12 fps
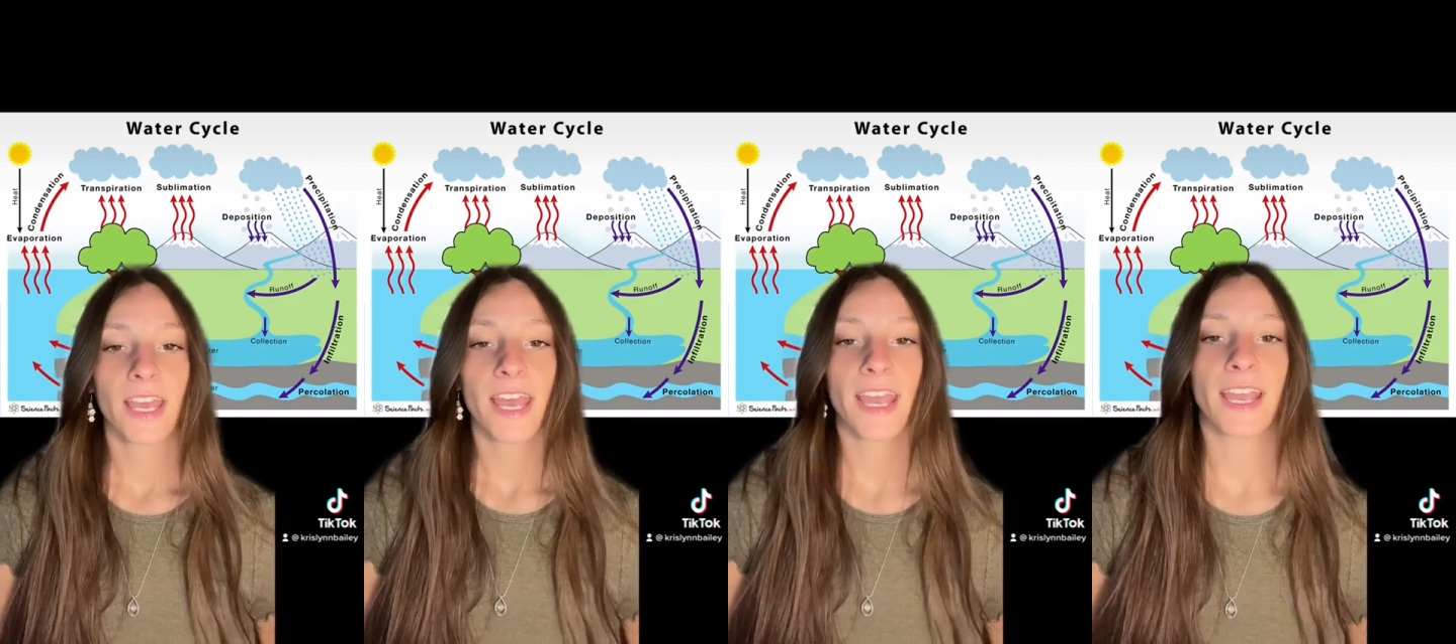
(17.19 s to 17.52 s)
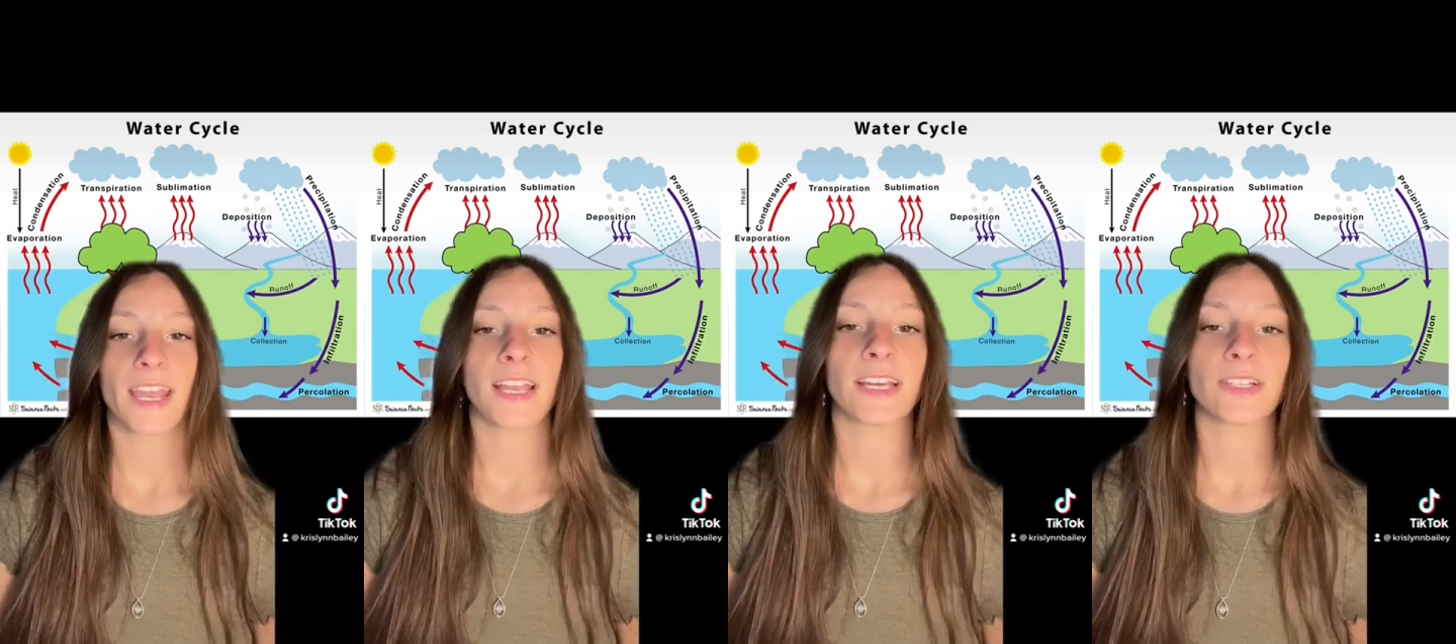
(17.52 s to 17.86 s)

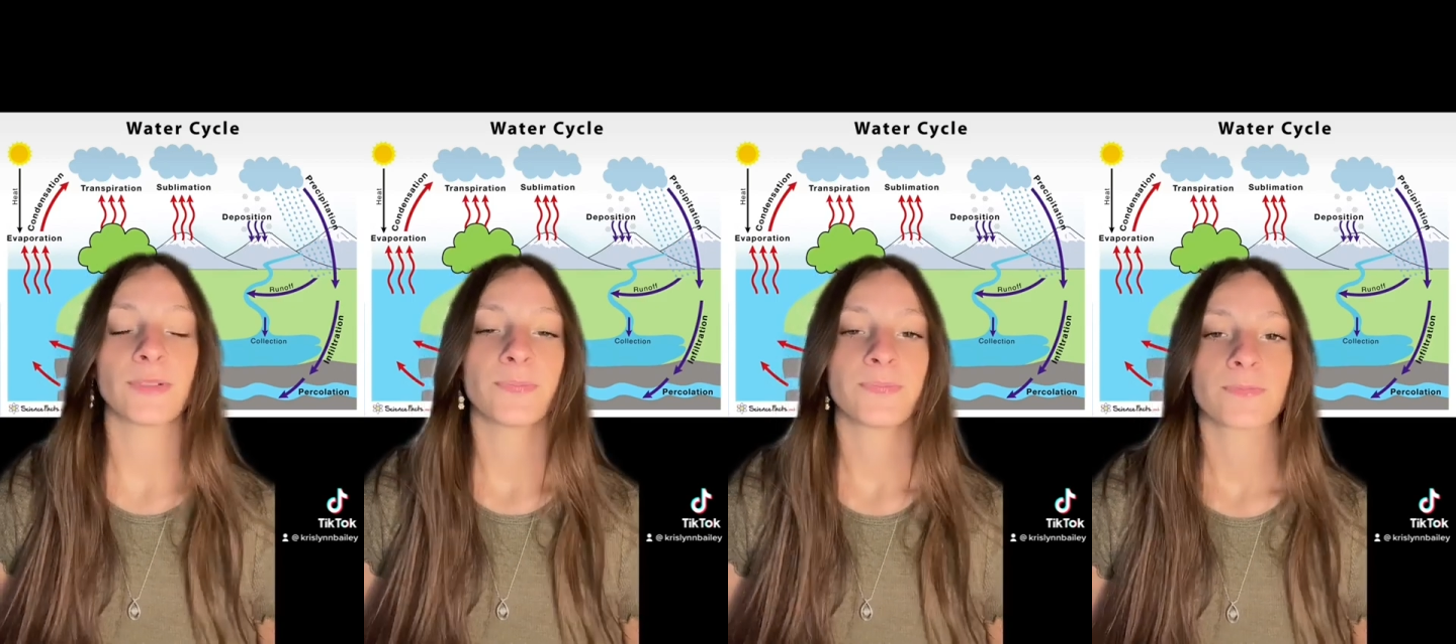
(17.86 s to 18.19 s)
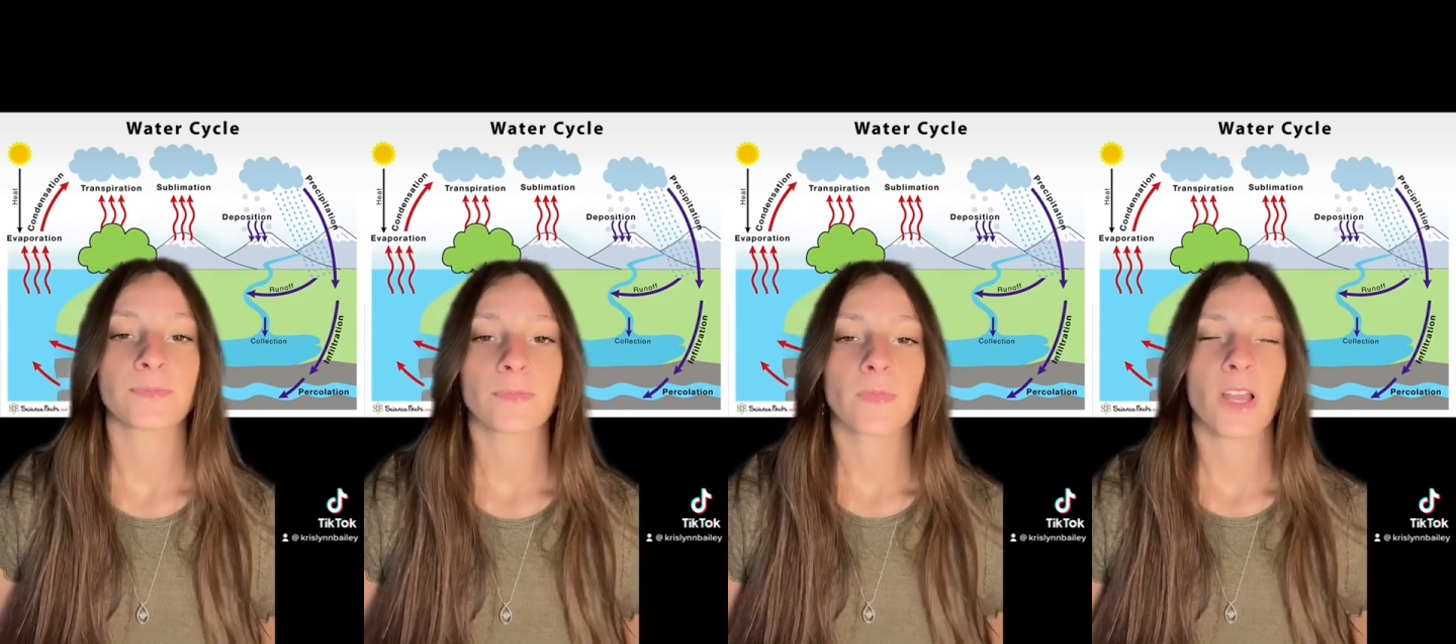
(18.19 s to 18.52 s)
And
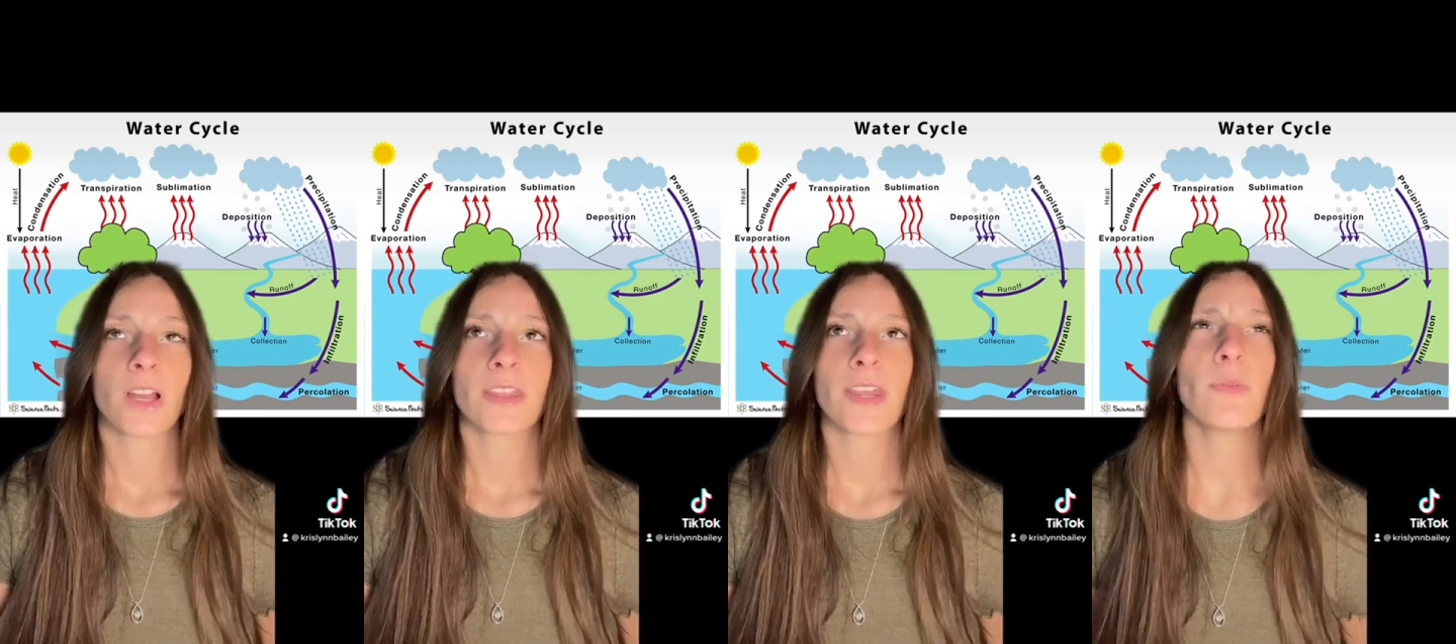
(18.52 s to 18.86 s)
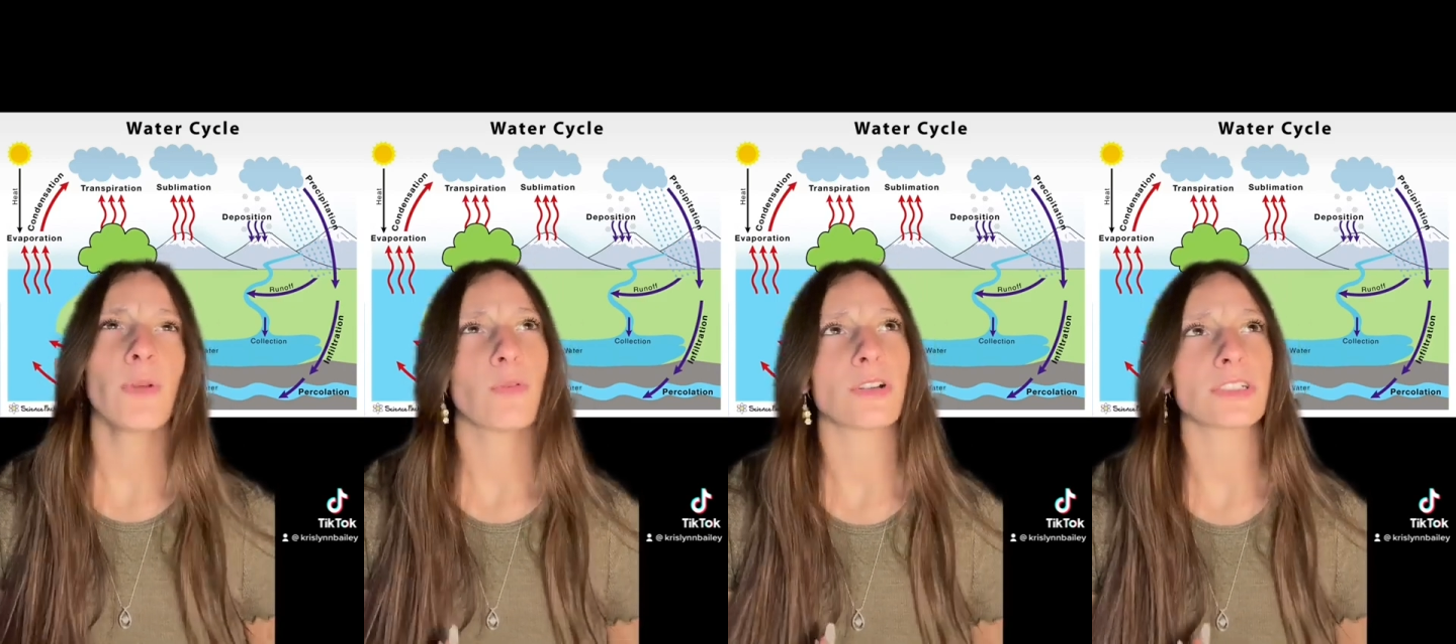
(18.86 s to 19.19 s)
then
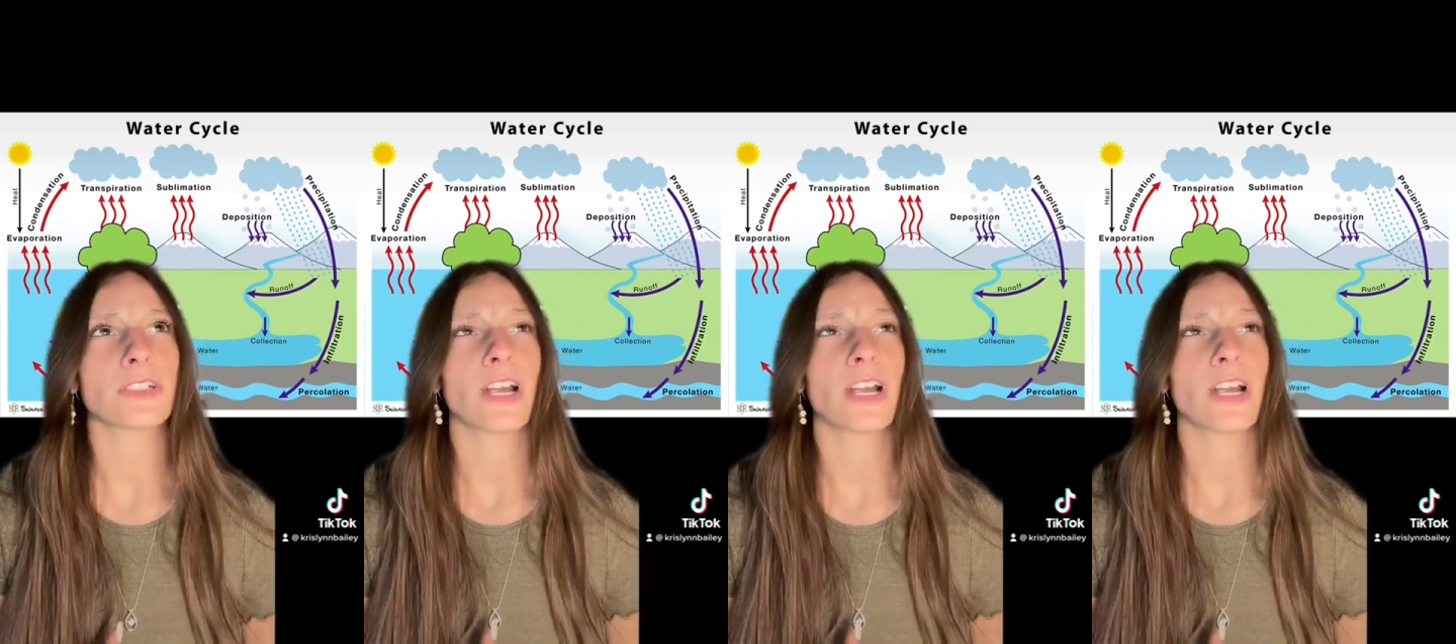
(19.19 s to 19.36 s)
we wonder,